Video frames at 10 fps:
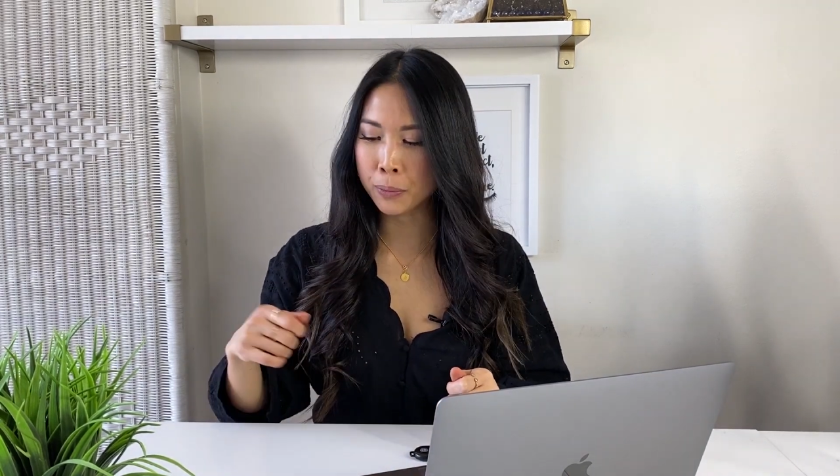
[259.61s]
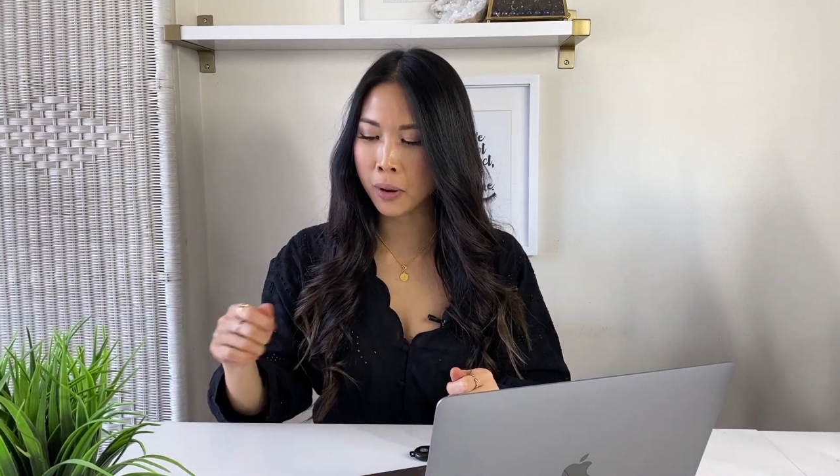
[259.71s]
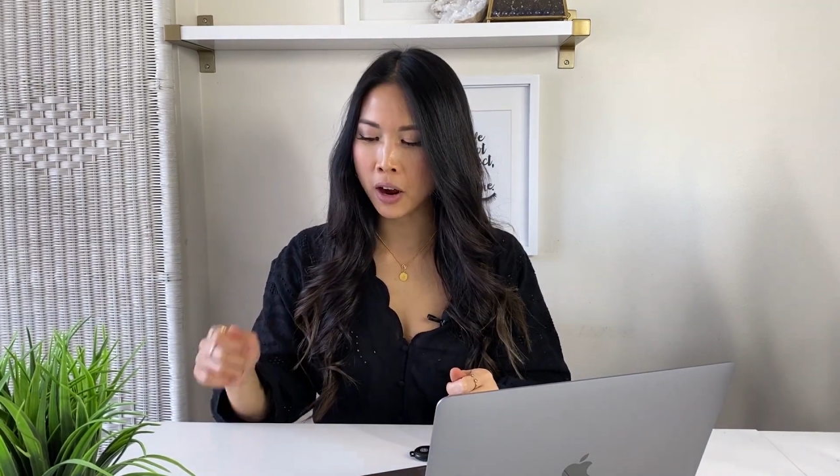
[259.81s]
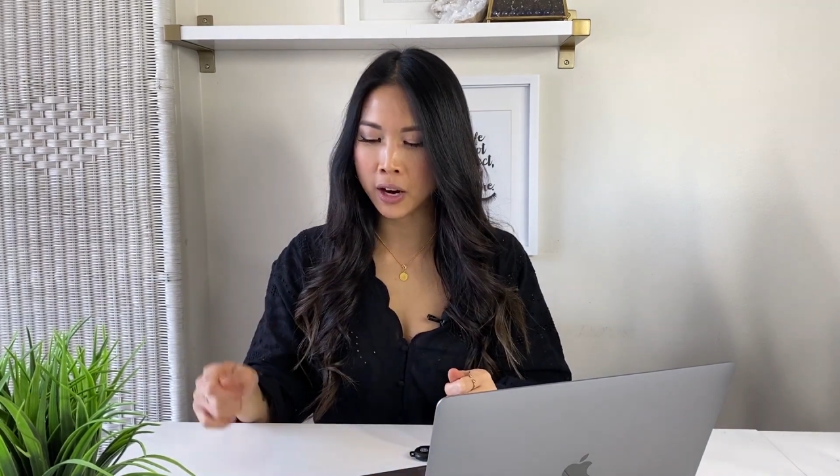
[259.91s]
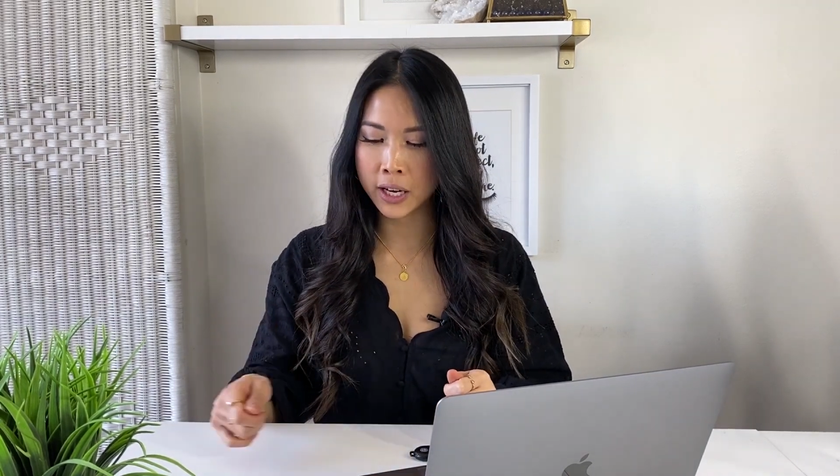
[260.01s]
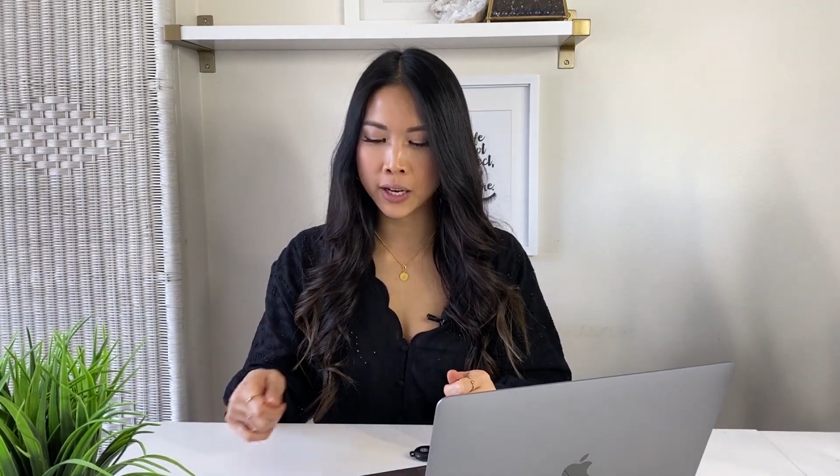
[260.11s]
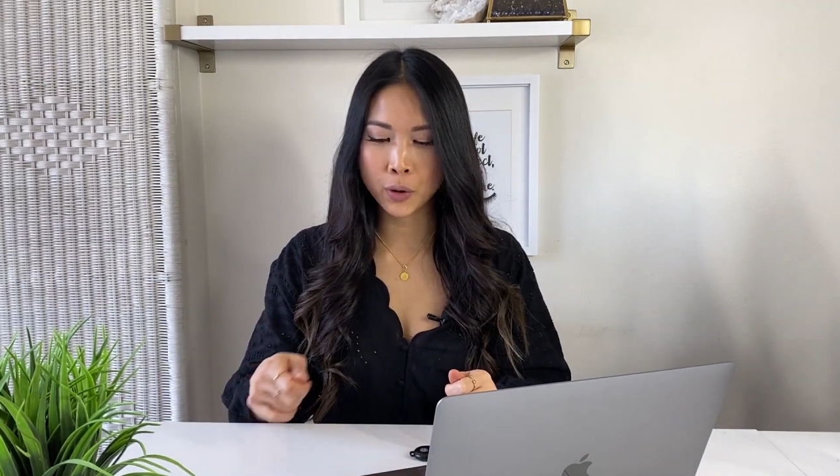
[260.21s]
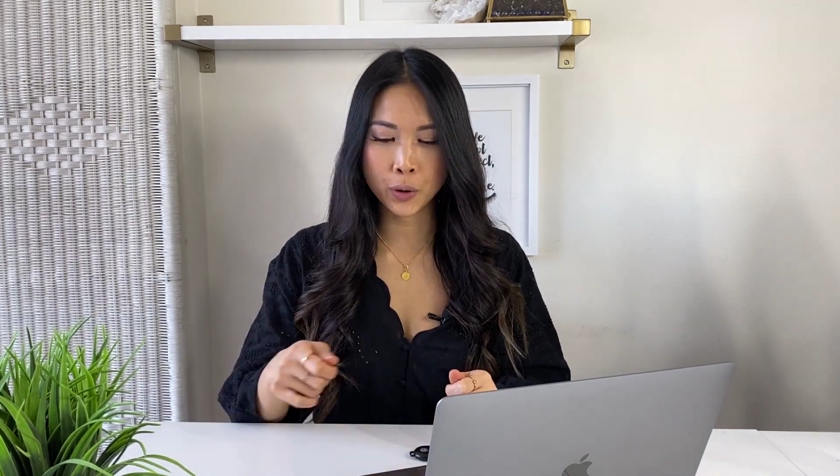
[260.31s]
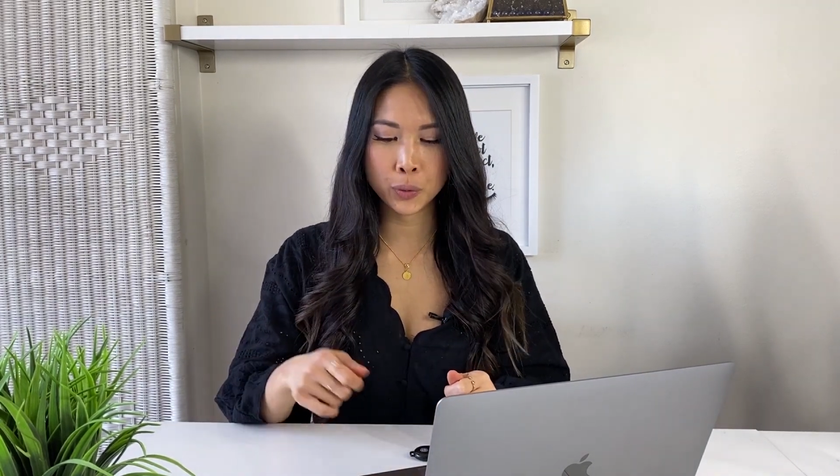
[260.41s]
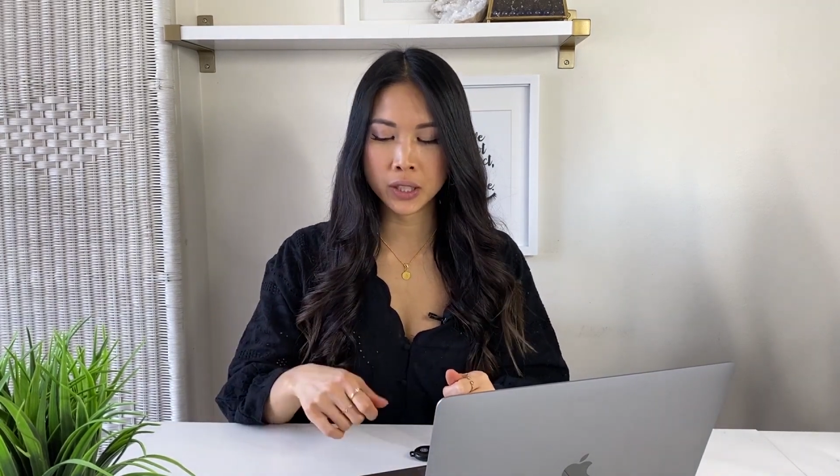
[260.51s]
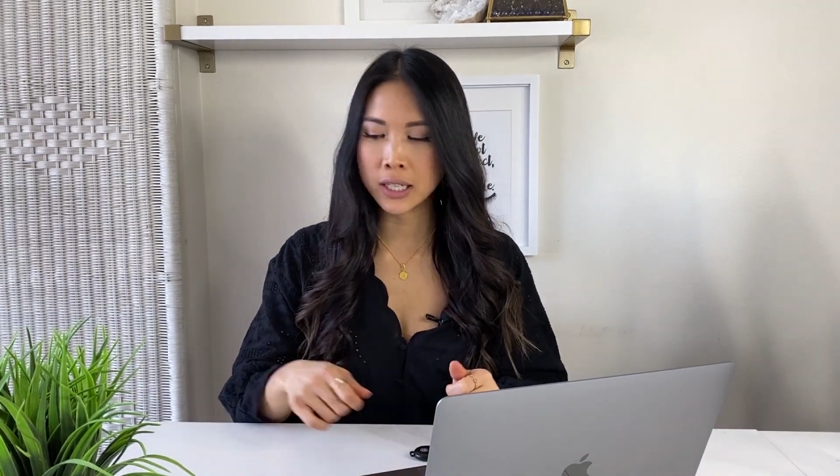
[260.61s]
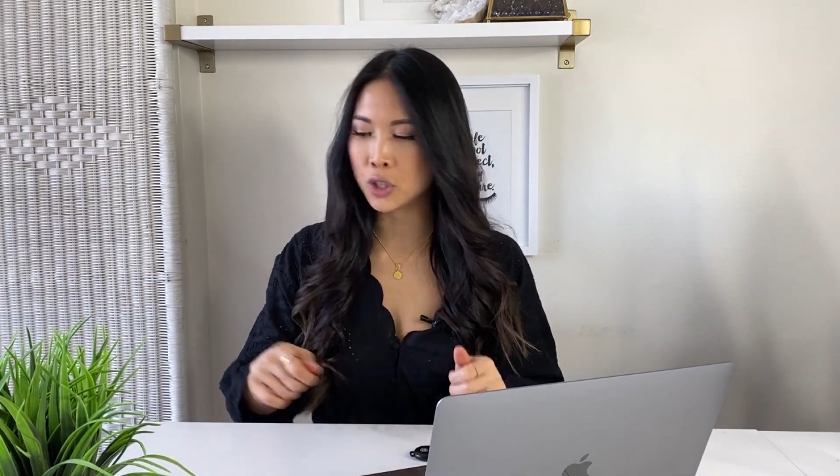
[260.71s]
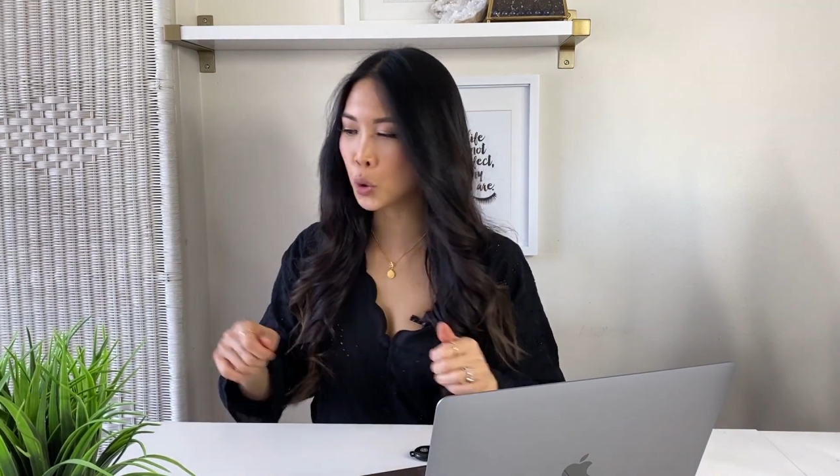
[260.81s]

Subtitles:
your body or really